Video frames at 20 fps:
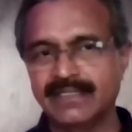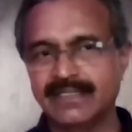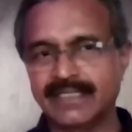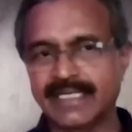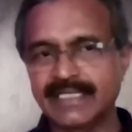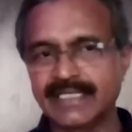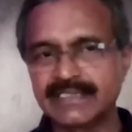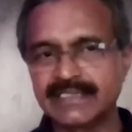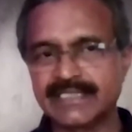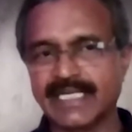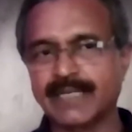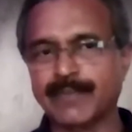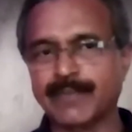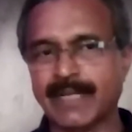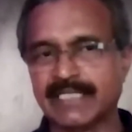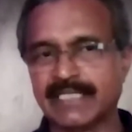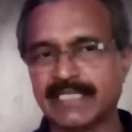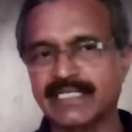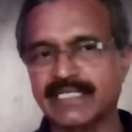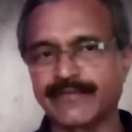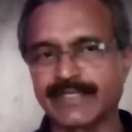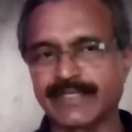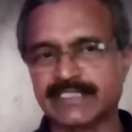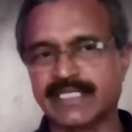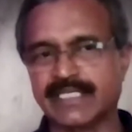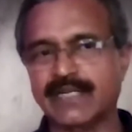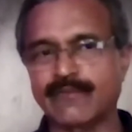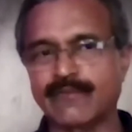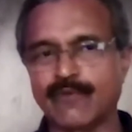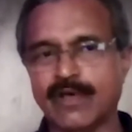Inside plastering of
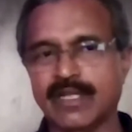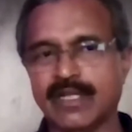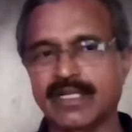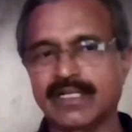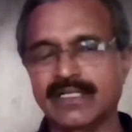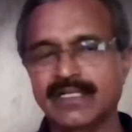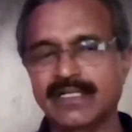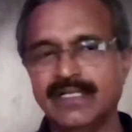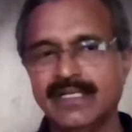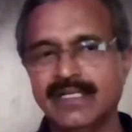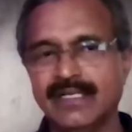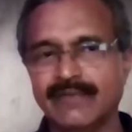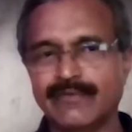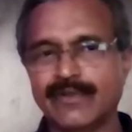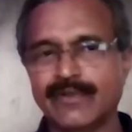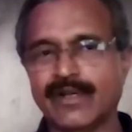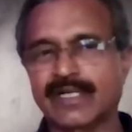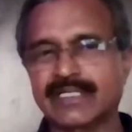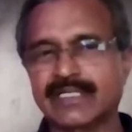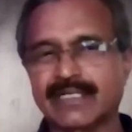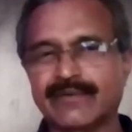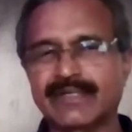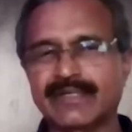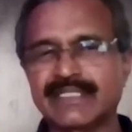external wall will not cover.